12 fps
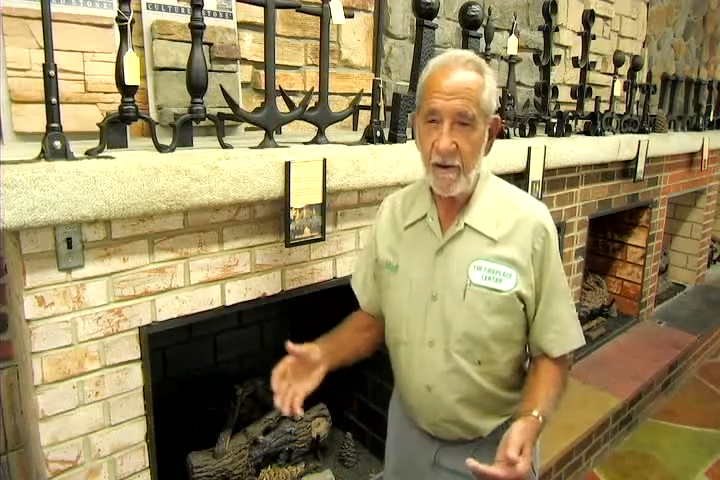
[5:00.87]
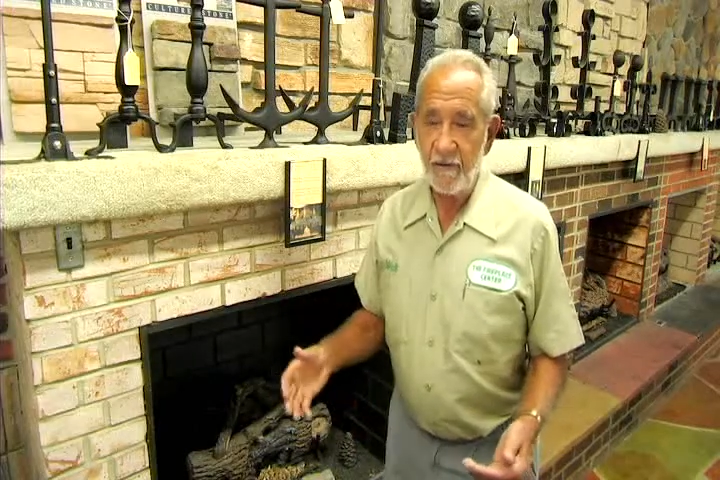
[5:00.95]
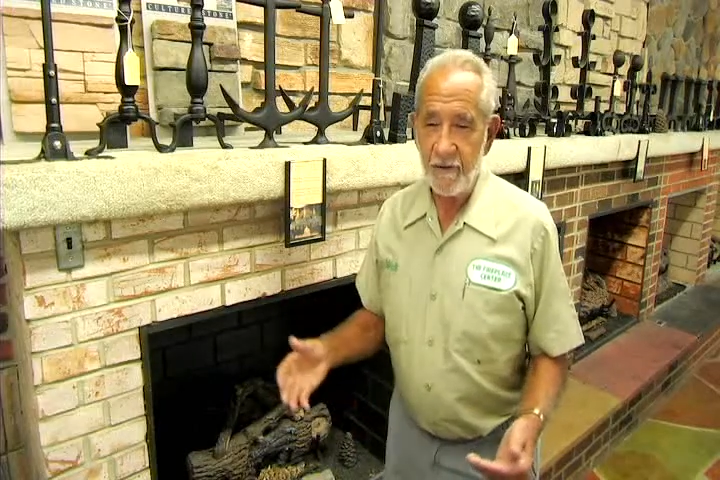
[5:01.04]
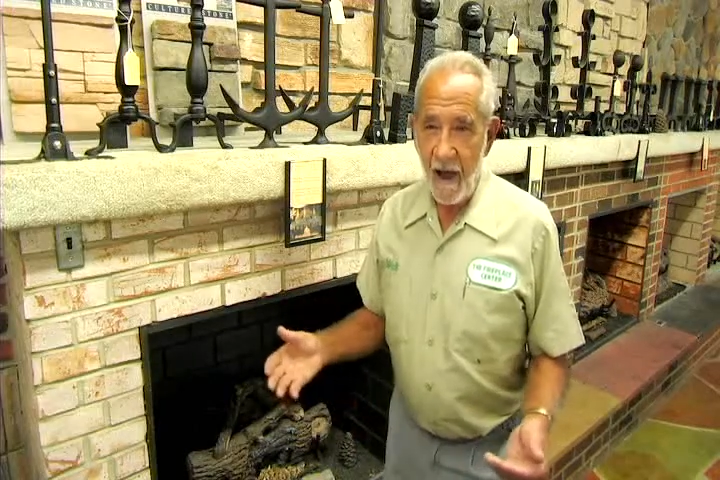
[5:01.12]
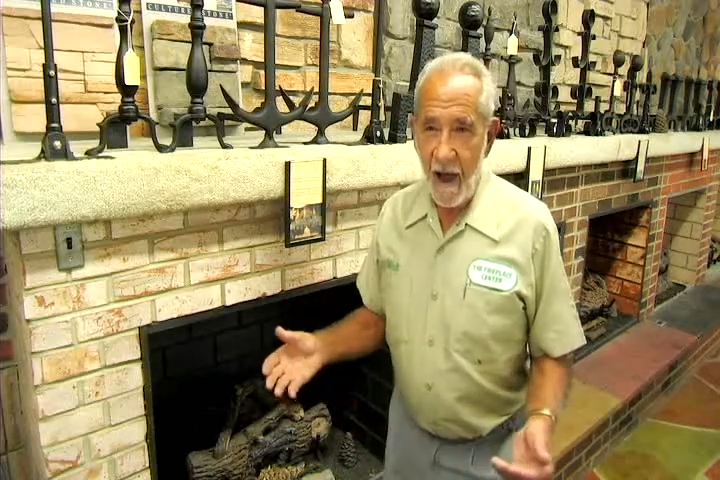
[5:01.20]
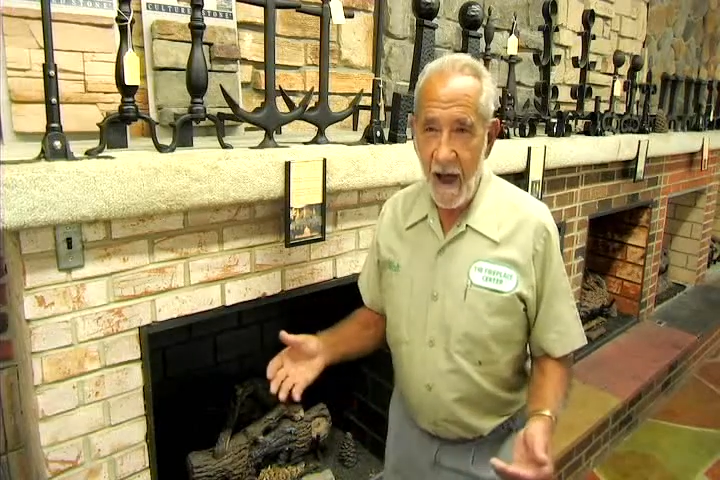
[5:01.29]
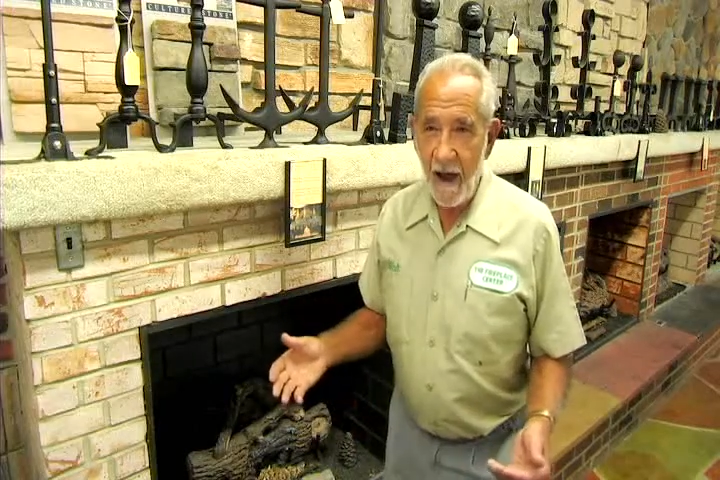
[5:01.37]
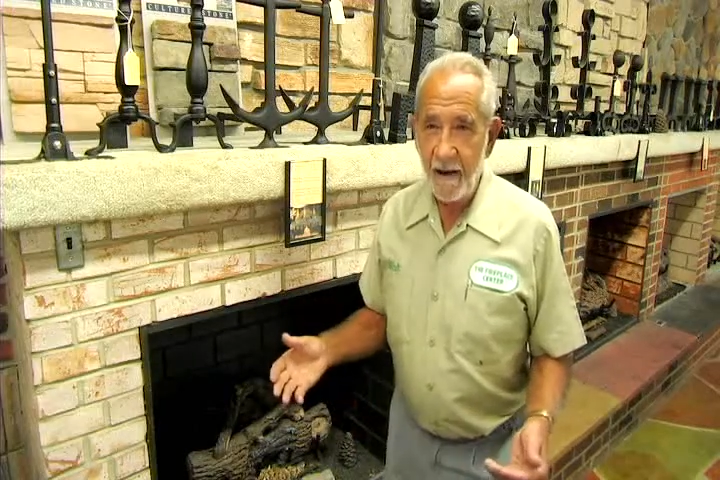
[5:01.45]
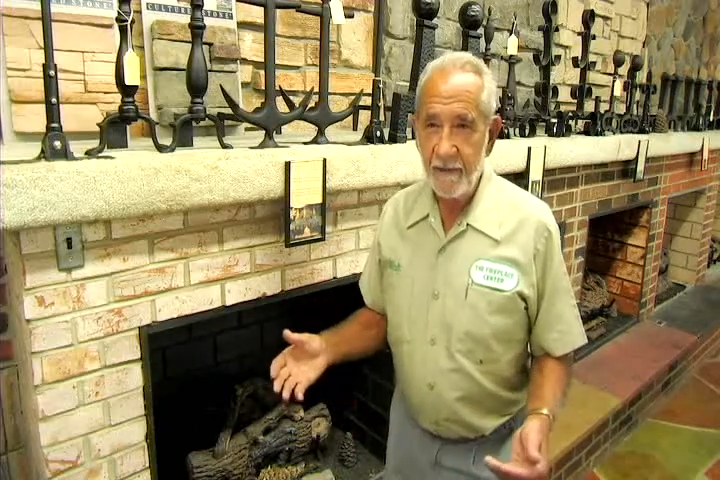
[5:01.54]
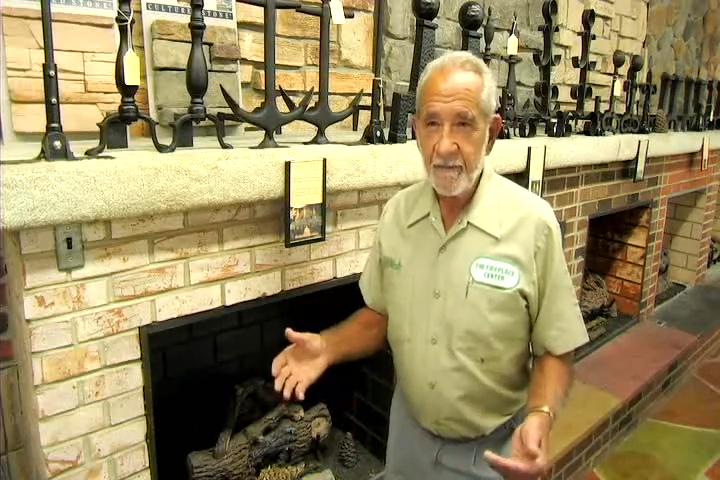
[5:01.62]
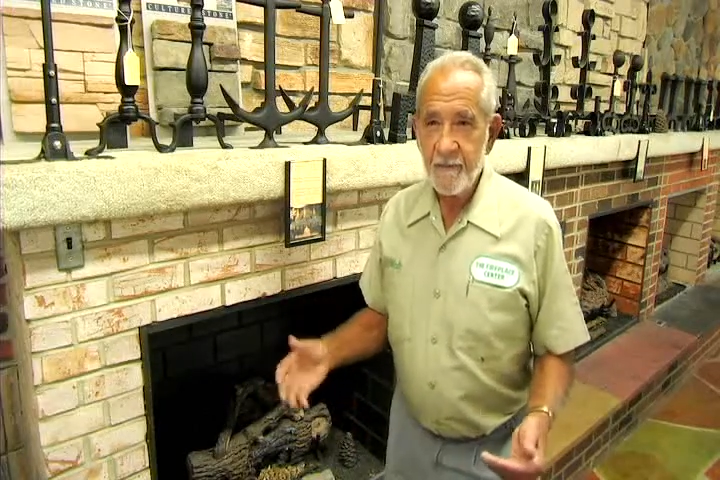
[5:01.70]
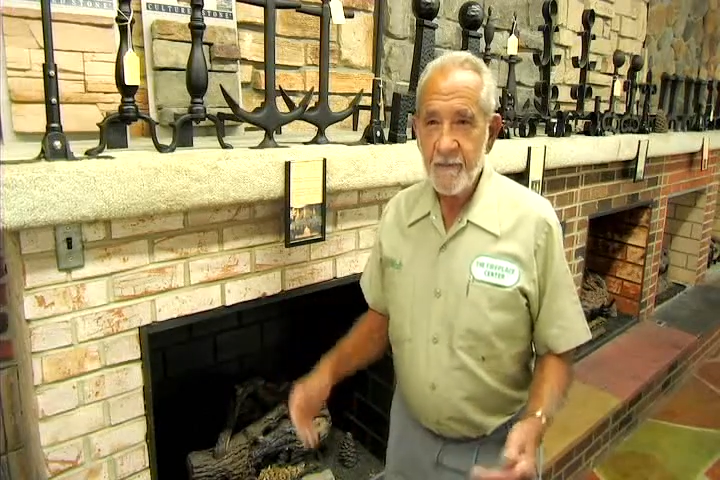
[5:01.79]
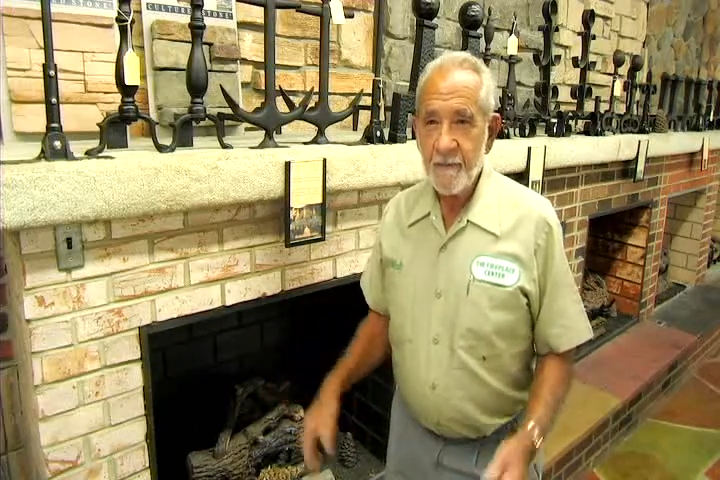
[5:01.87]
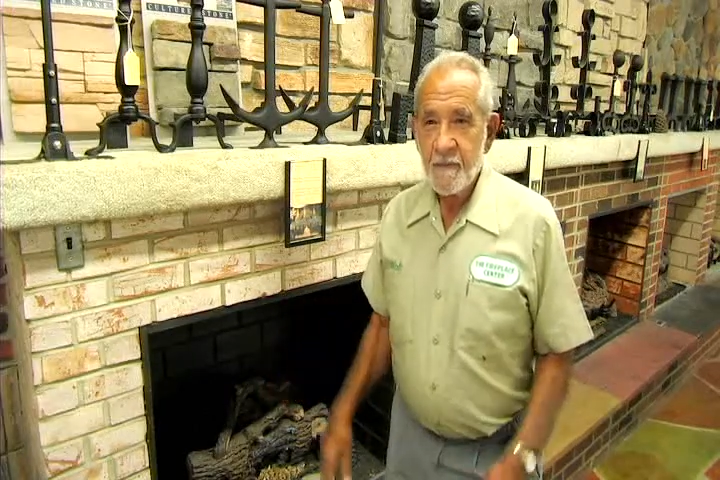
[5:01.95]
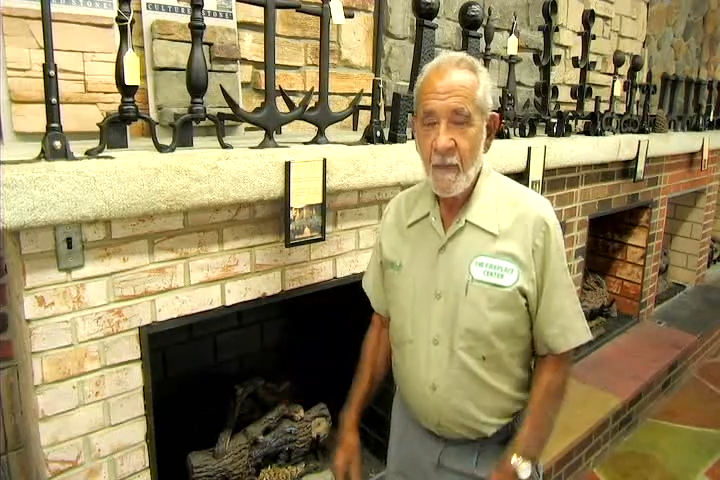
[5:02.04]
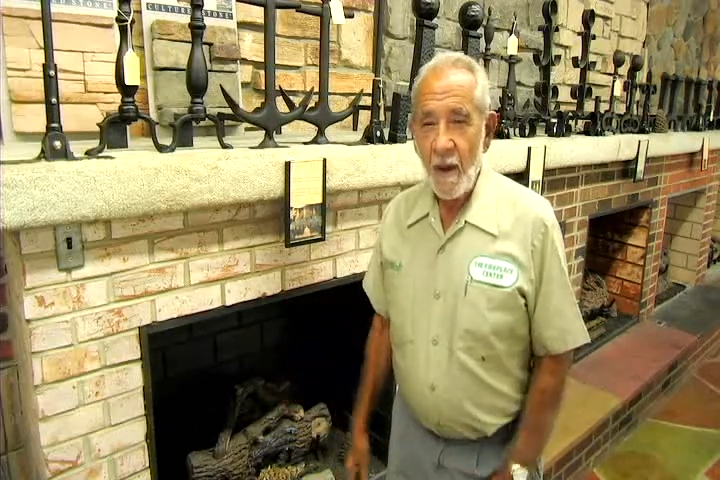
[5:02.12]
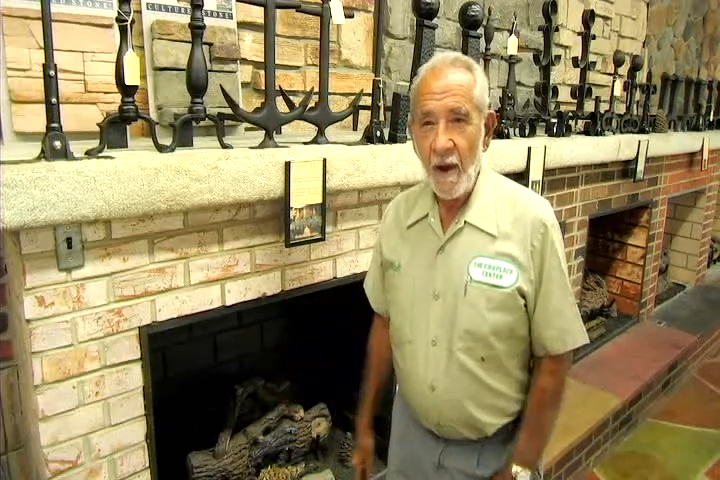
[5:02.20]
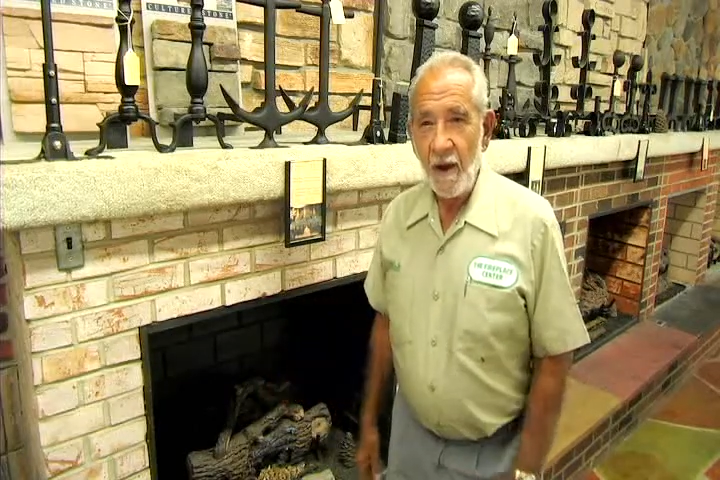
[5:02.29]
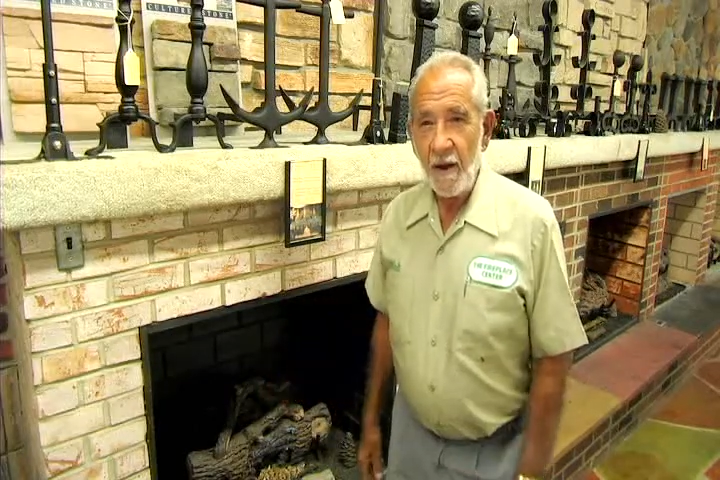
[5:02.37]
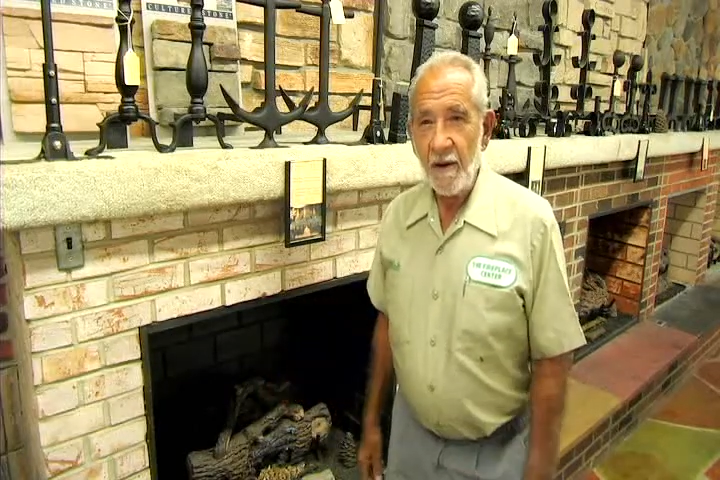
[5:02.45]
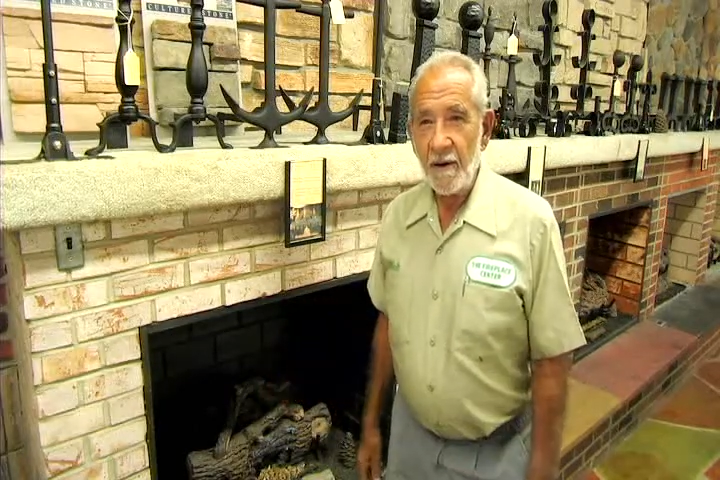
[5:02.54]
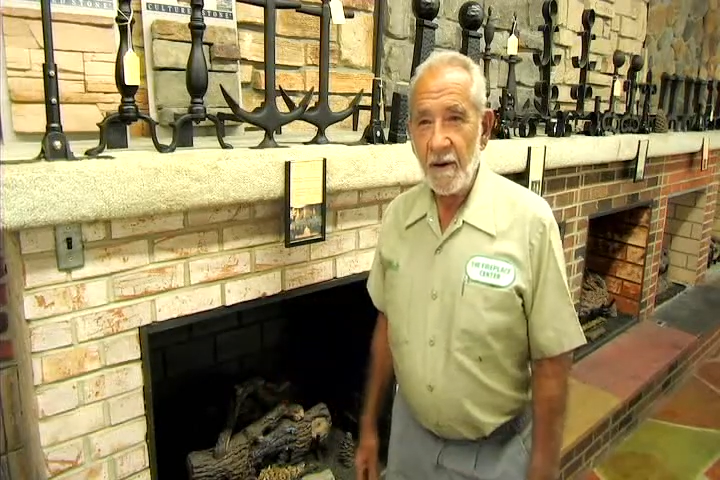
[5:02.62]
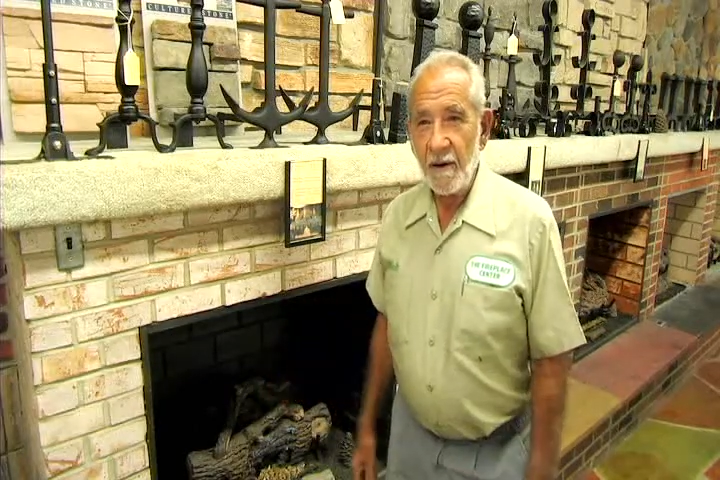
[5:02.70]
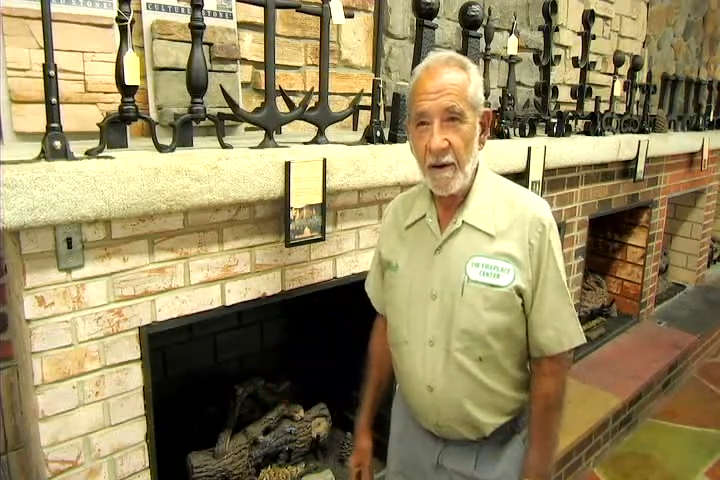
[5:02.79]
It was hot,
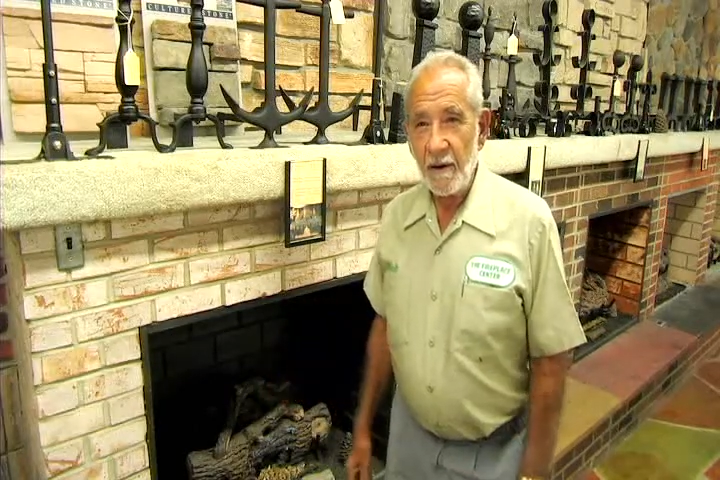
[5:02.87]
and